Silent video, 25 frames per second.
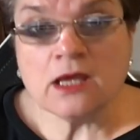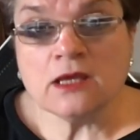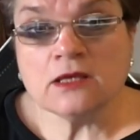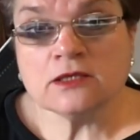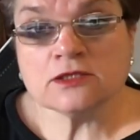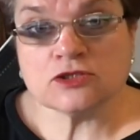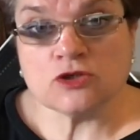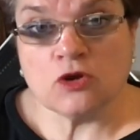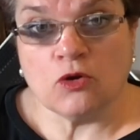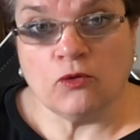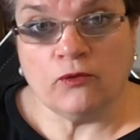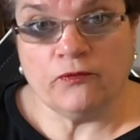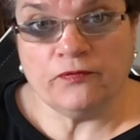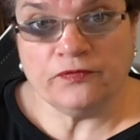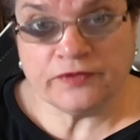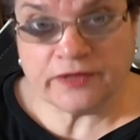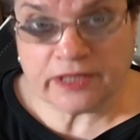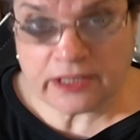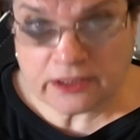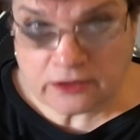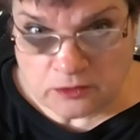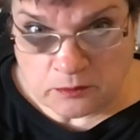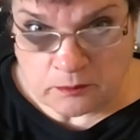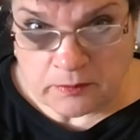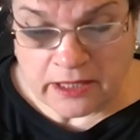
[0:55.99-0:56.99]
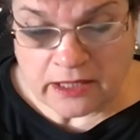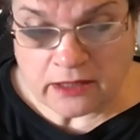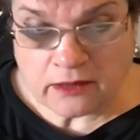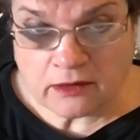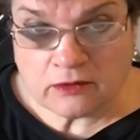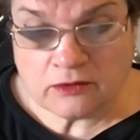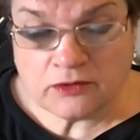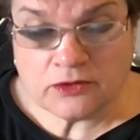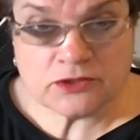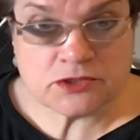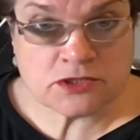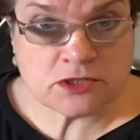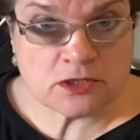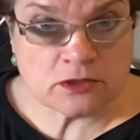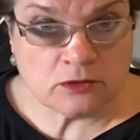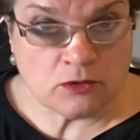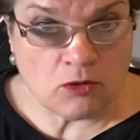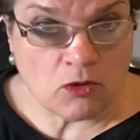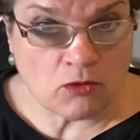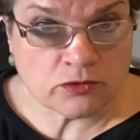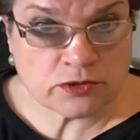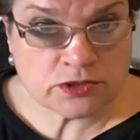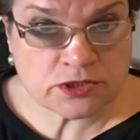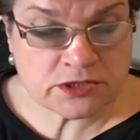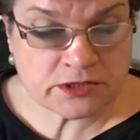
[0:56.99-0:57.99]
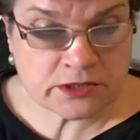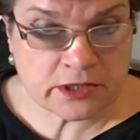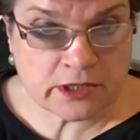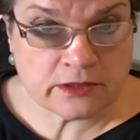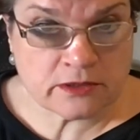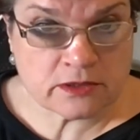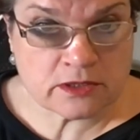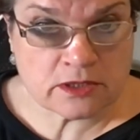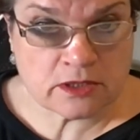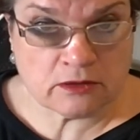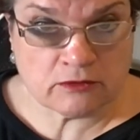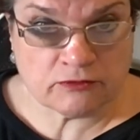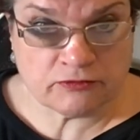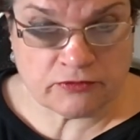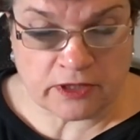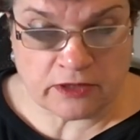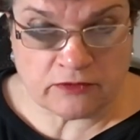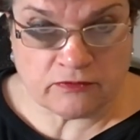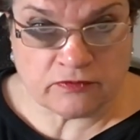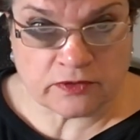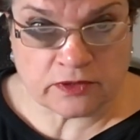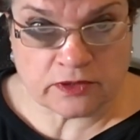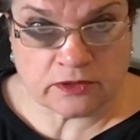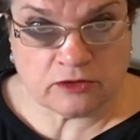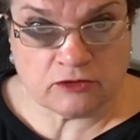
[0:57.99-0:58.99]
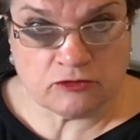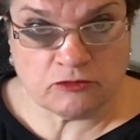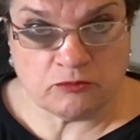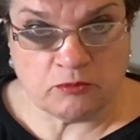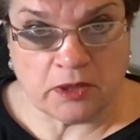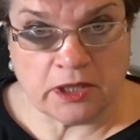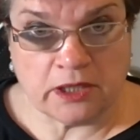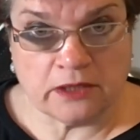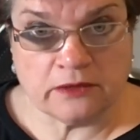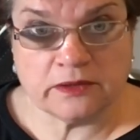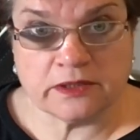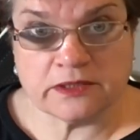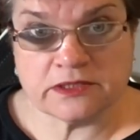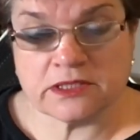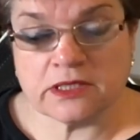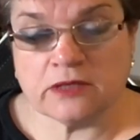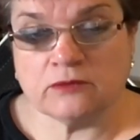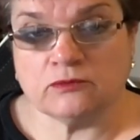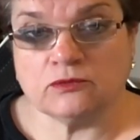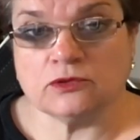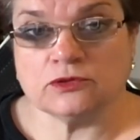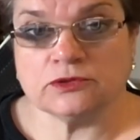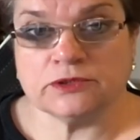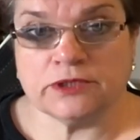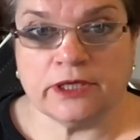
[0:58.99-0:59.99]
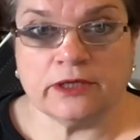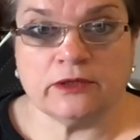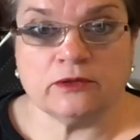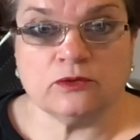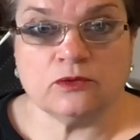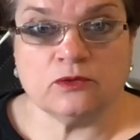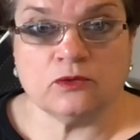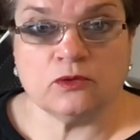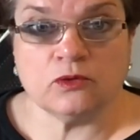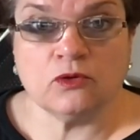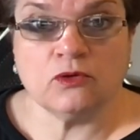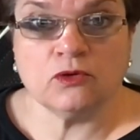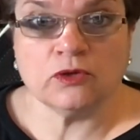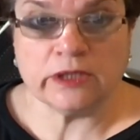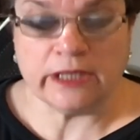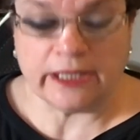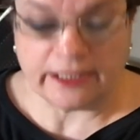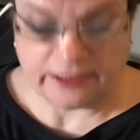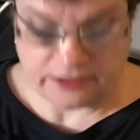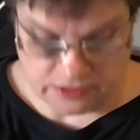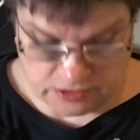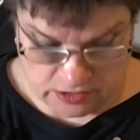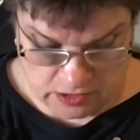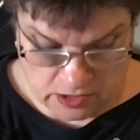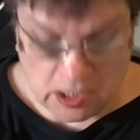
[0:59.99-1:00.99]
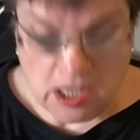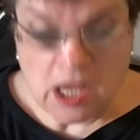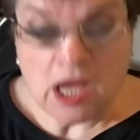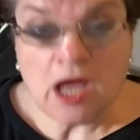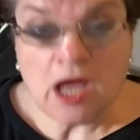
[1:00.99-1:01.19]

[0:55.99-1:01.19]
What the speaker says: So Nutmeg is a long-standing favorite of mine, as I will tell you later.